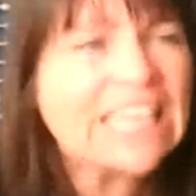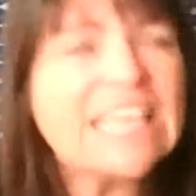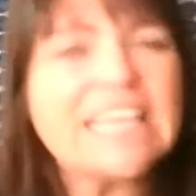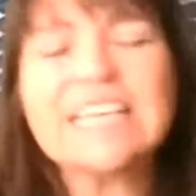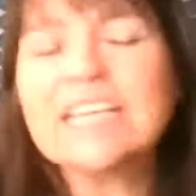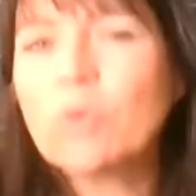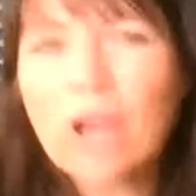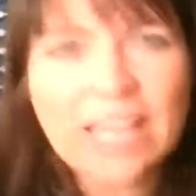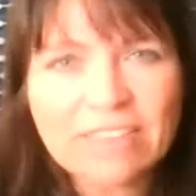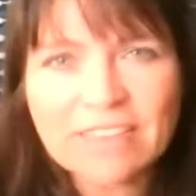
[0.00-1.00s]
hidden
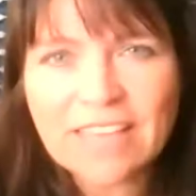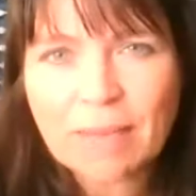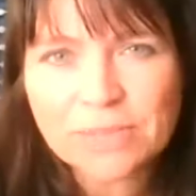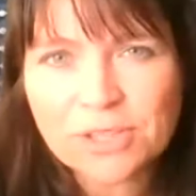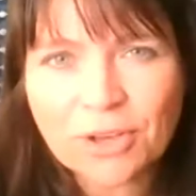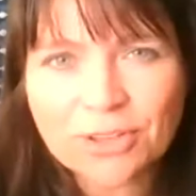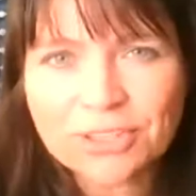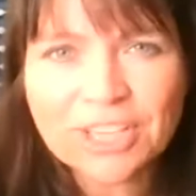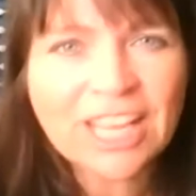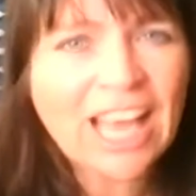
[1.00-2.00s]
away Amazon,